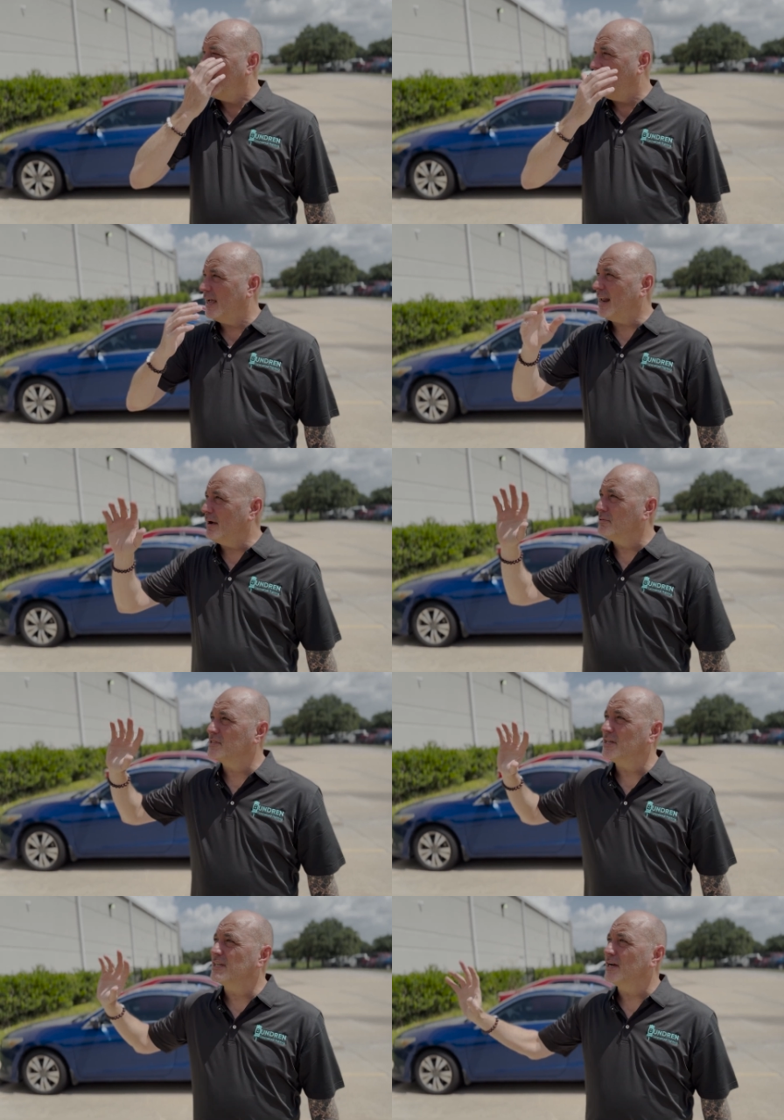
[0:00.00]
And I was
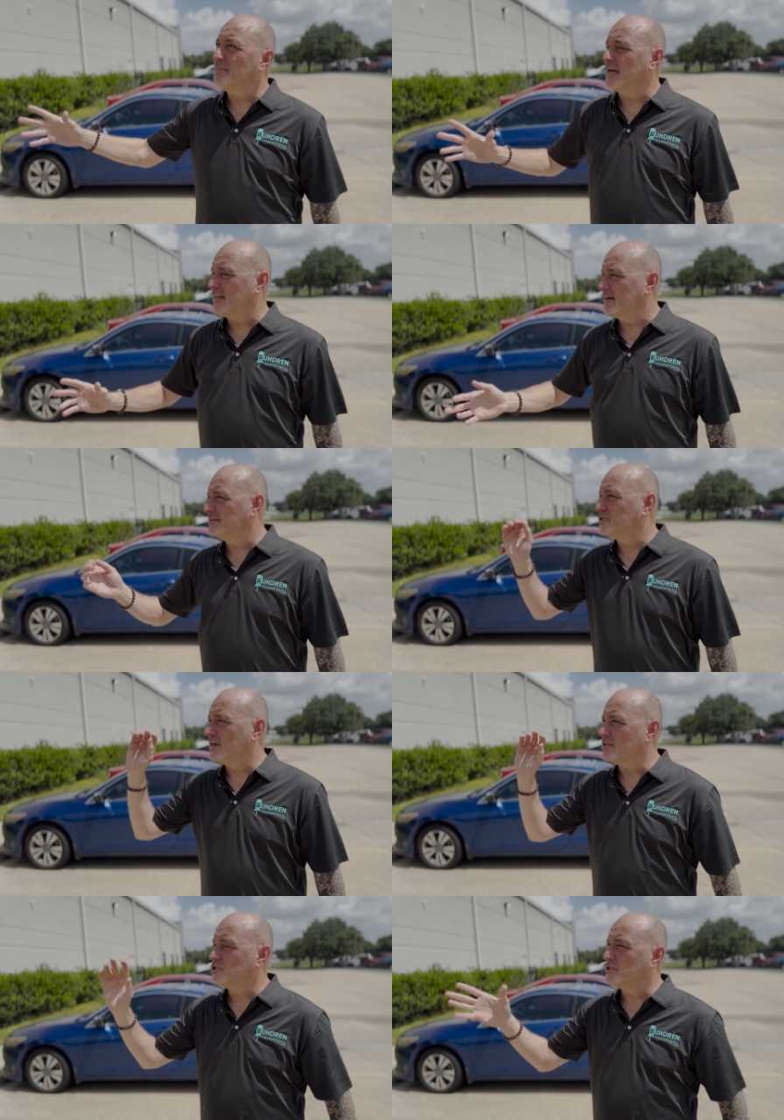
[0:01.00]
gonna come back here and
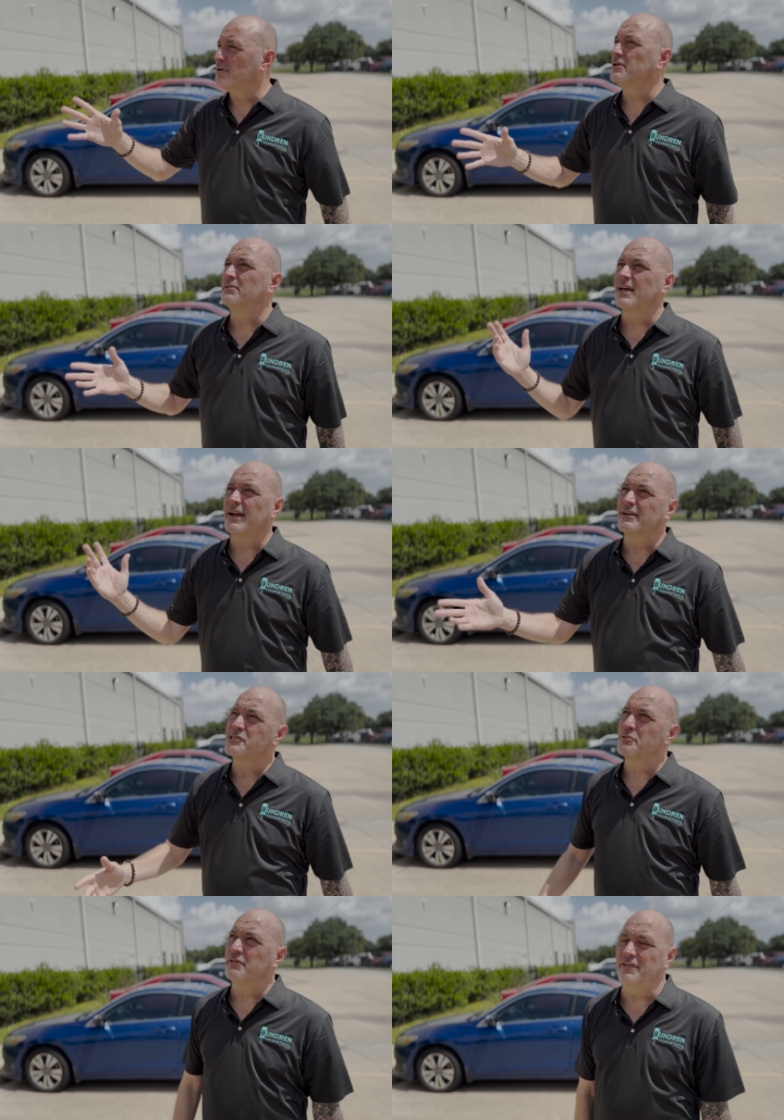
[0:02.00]
try to show you the
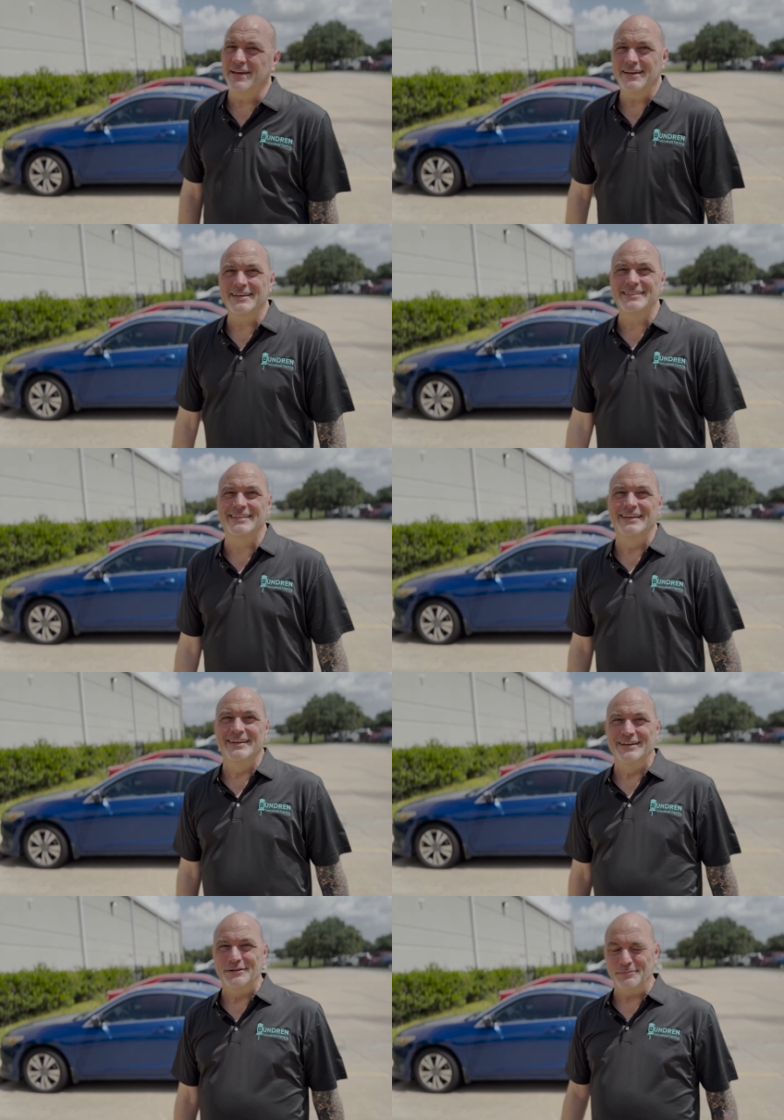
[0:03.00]
areas we fixed,
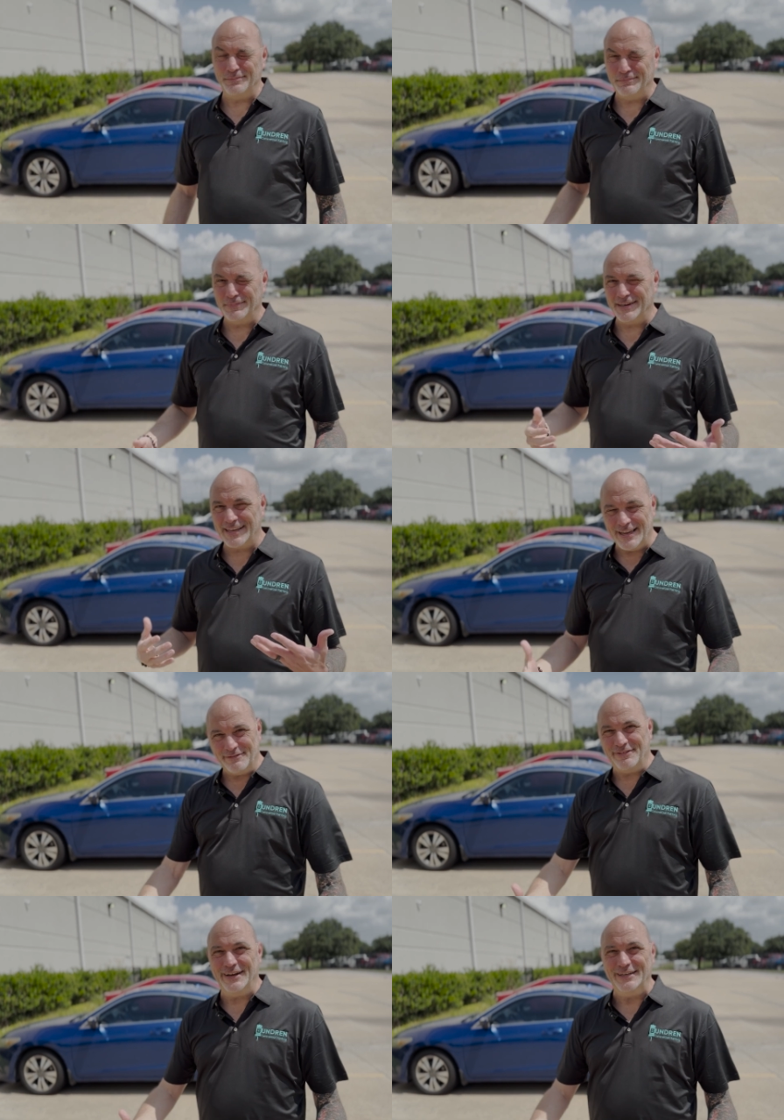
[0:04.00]
but I
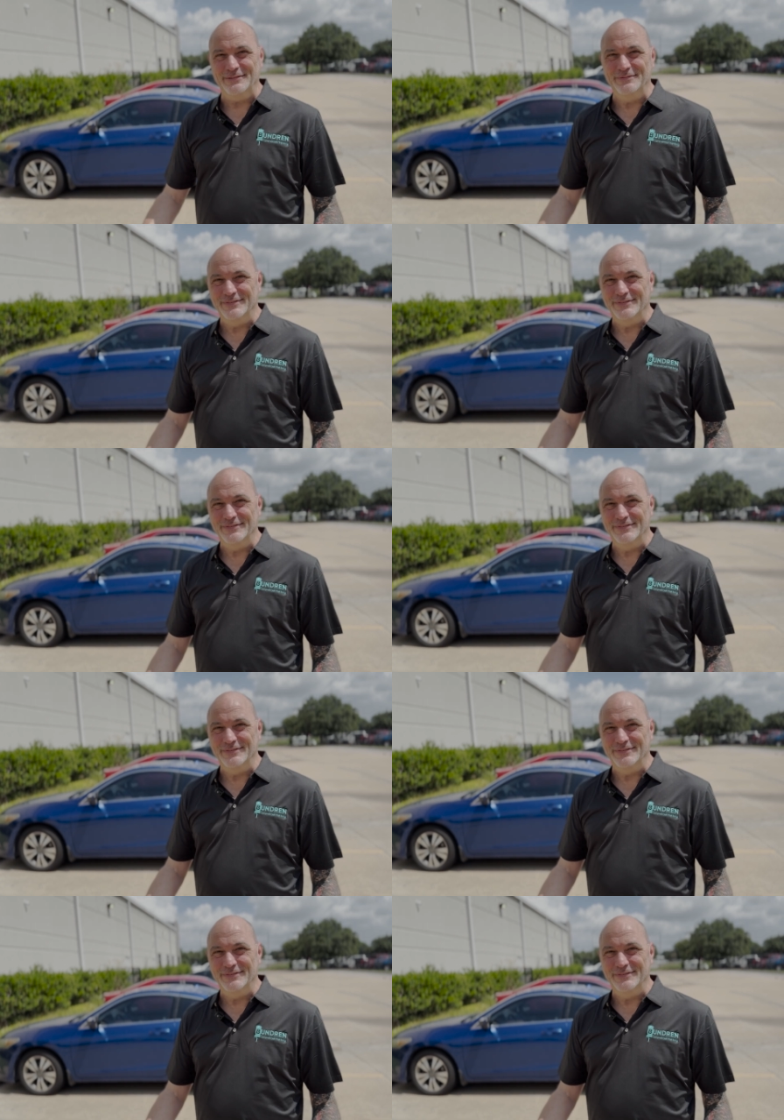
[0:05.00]
can't find them.